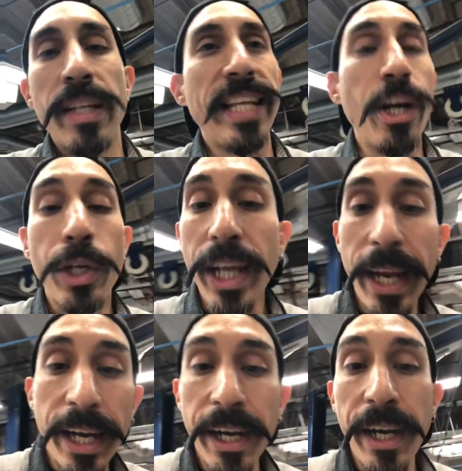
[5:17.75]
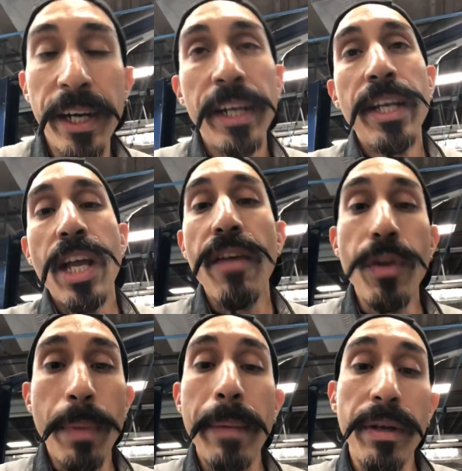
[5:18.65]
They don't care if
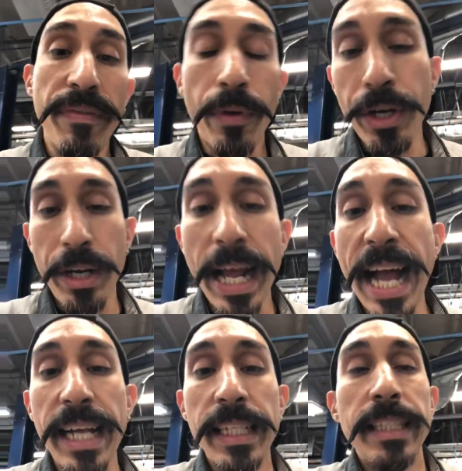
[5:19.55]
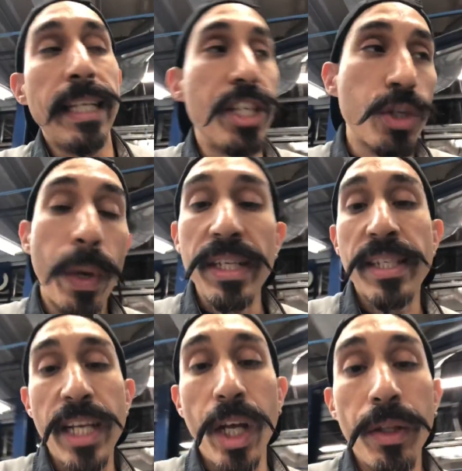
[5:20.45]
you be able to afford it or not. They just want to
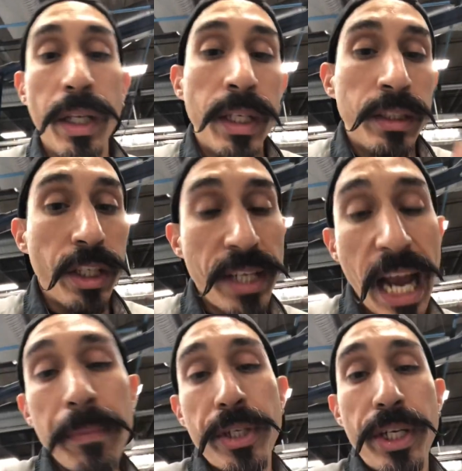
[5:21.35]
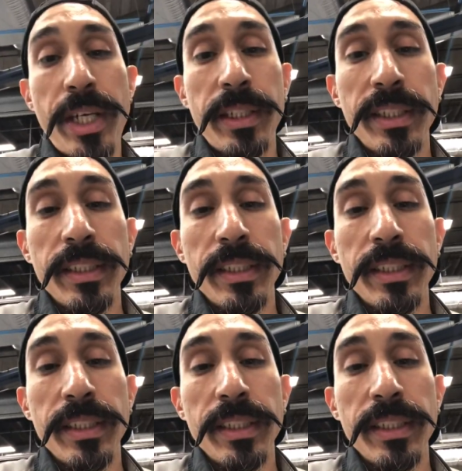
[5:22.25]
sell the timeshare.